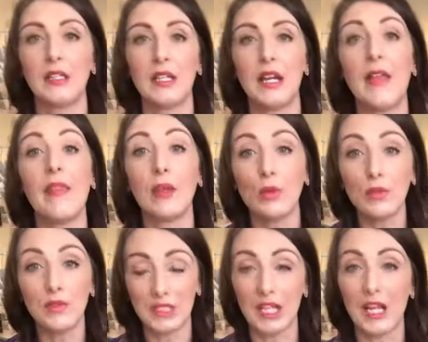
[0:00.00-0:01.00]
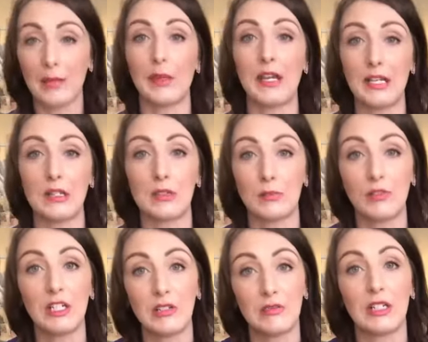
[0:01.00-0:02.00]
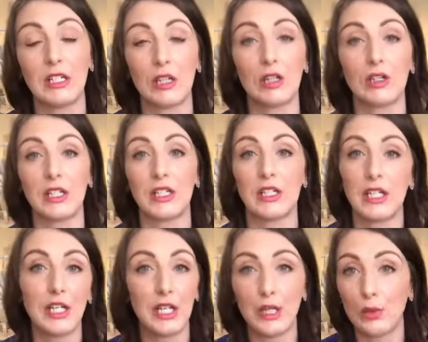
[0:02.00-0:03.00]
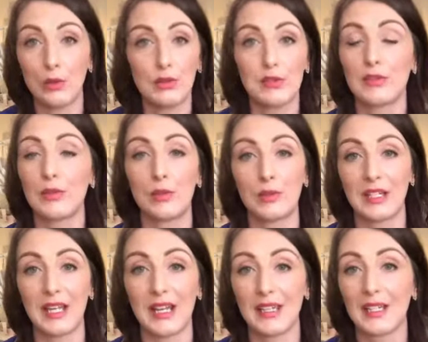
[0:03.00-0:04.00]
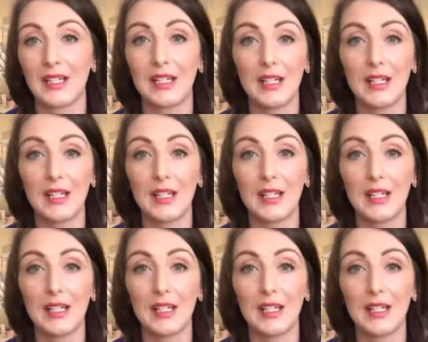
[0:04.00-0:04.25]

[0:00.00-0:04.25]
and then over time it ends up really, really cluttered. It all doesn't go together.